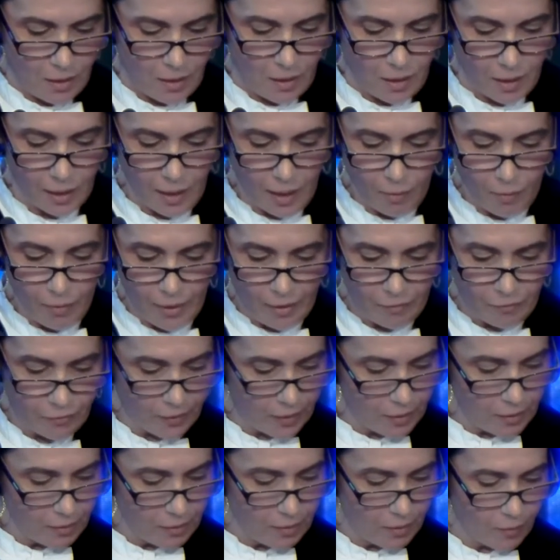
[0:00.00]

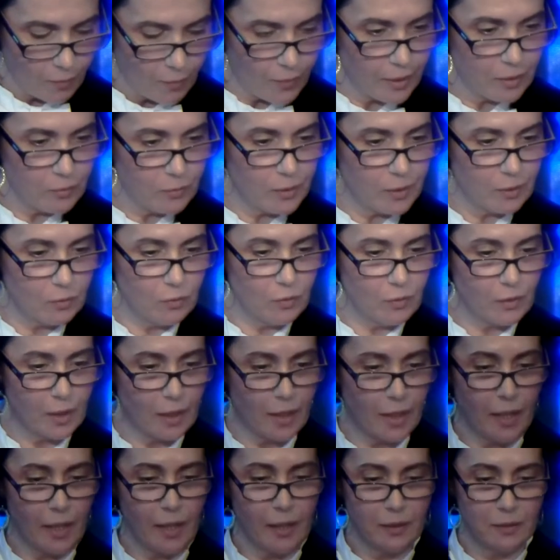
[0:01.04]
However, when we look
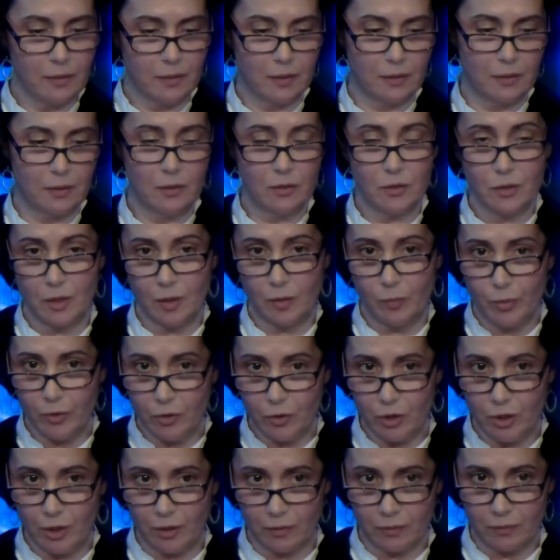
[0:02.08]
at the
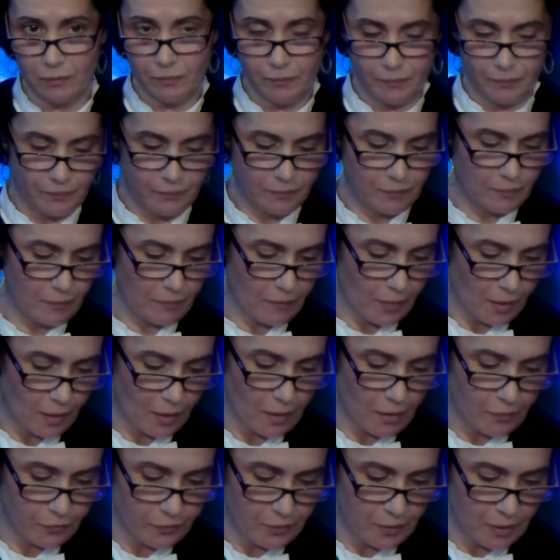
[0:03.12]
distribution
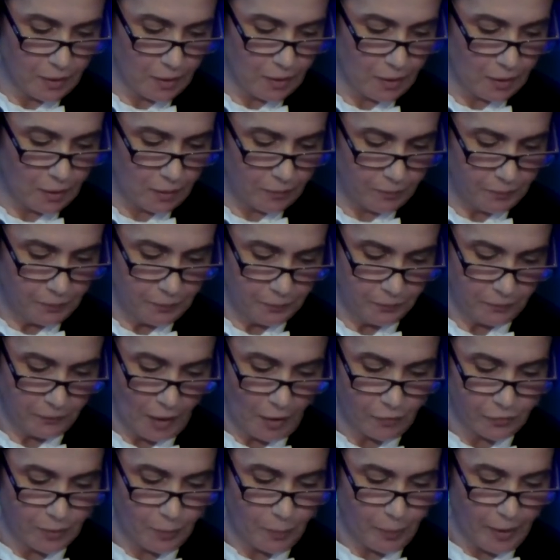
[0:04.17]
of
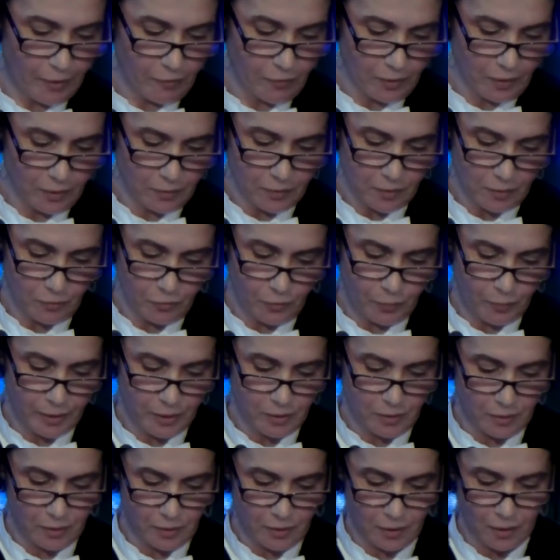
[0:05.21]
the prevalence of
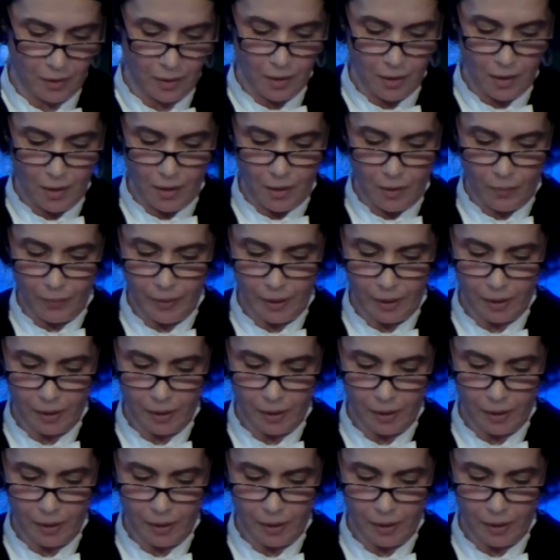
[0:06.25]
obesity, we